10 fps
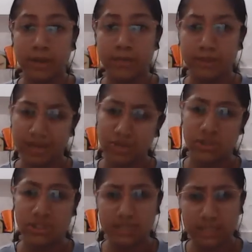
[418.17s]
minutes or
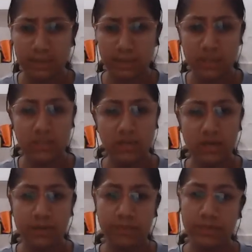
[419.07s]
60 minutes,
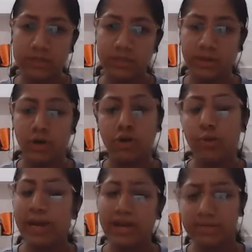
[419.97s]
and per speaker
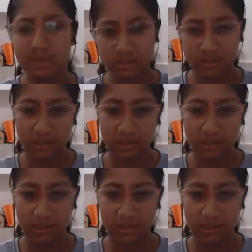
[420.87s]
20 minutes.